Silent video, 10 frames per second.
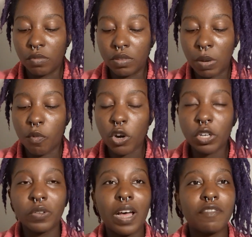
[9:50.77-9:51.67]
The more
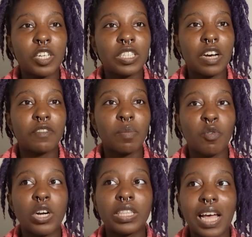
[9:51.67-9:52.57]
you love yourself, the
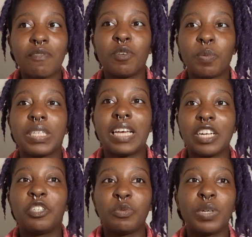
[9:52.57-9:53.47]
more life will
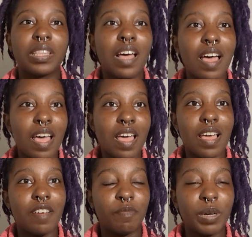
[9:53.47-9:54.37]
present you with
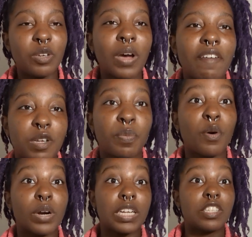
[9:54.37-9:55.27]
love. But you have to
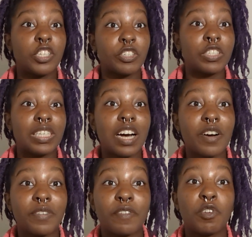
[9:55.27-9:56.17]
pour into
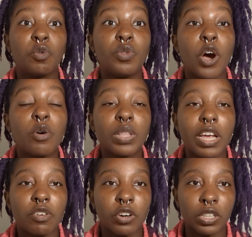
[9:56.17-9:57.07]
yourself. If you know
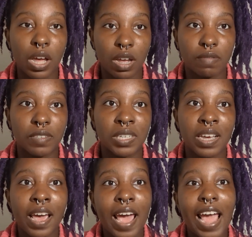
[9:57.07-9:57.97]
that you're loved,
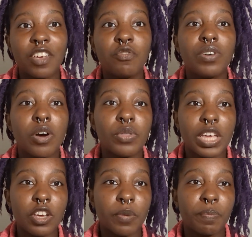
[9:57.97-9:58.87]
and you know
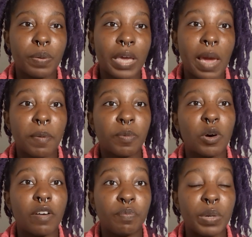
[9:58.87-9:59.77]
that you're capable of